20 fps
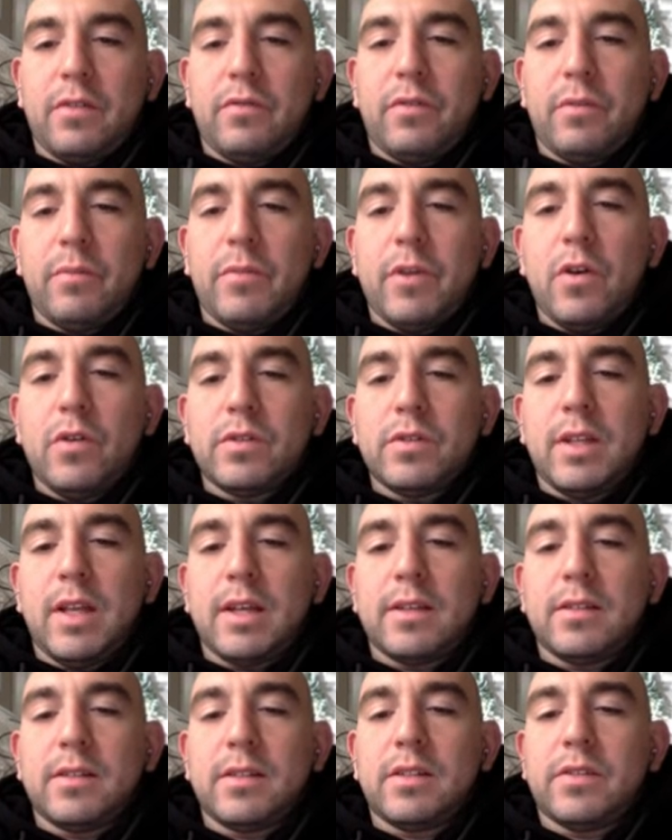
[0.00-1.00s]
from those
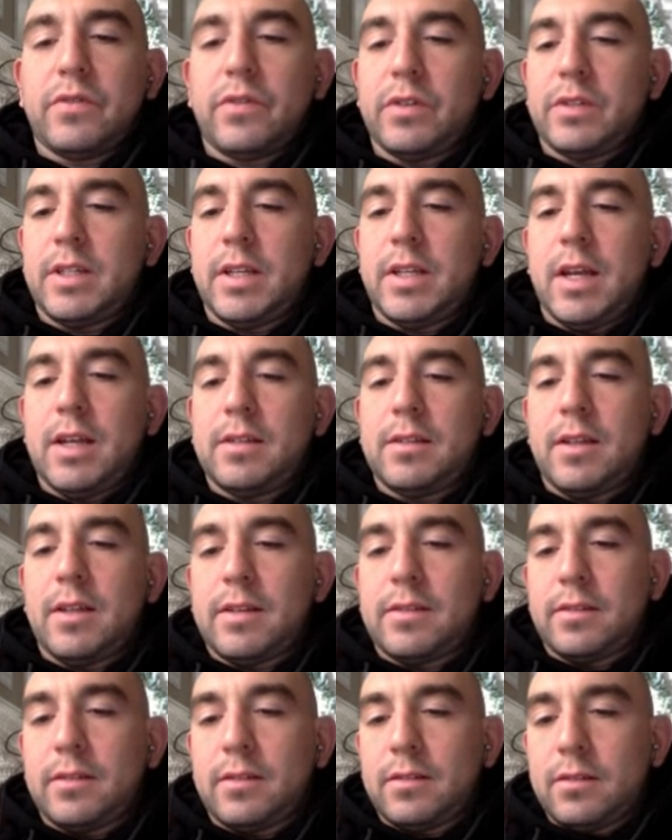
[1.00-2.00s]
lessons for today's
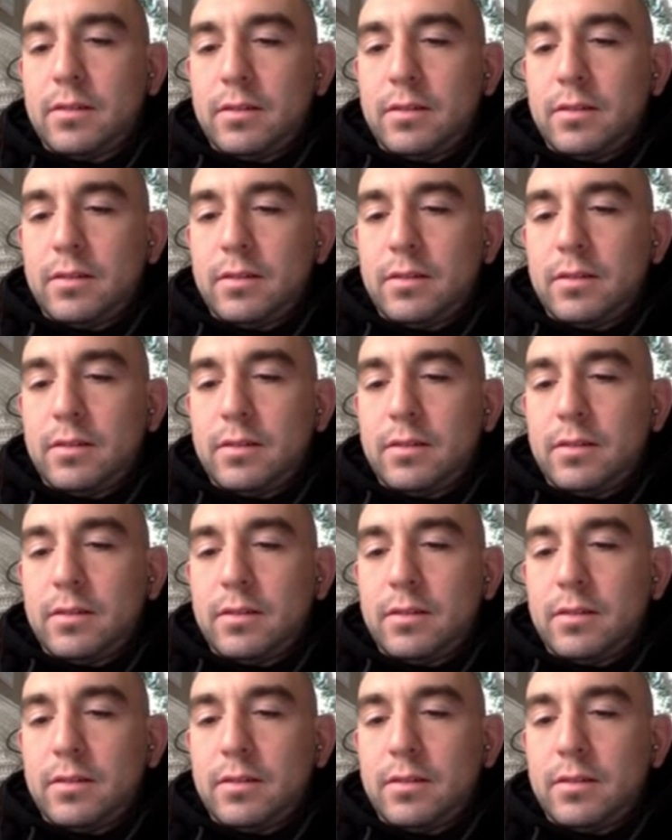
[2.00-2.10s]
lesson.